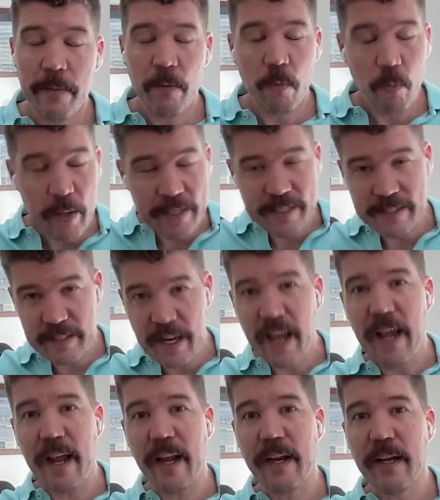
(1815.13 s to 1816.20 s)
we
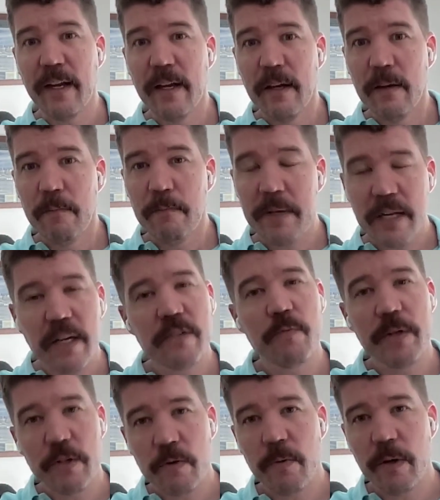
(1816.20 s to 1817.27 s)
stay because
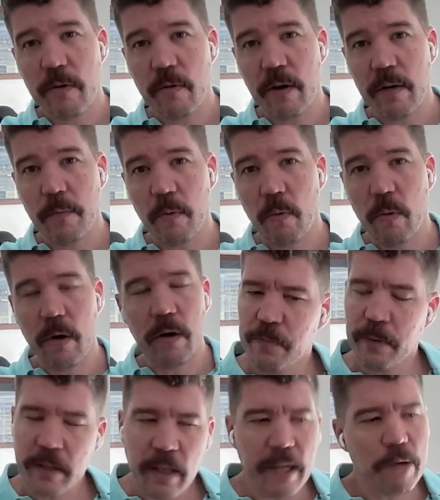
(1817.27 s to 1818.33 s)
we do incredible work.
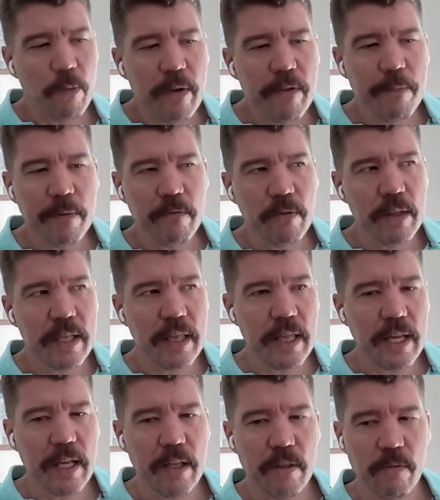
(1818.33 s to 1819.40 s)
But like, we've been really
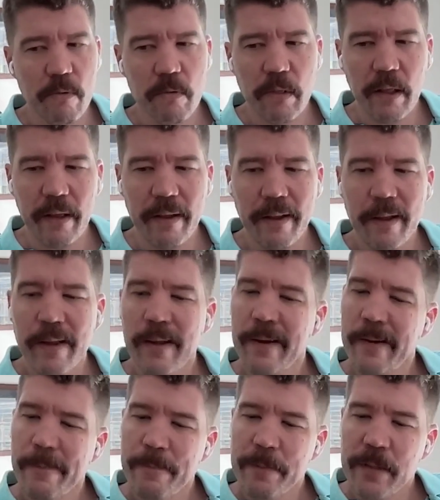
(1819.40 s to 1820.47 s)
thinking through, like,
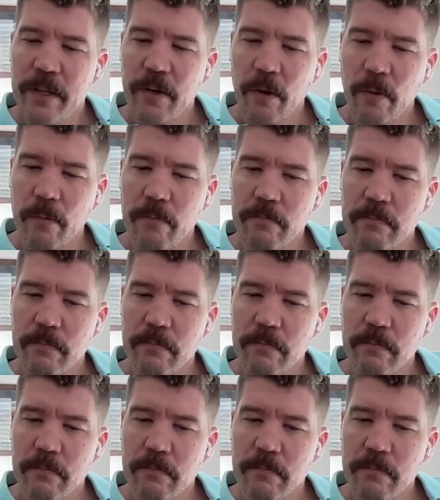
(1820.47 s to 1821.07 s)
you know,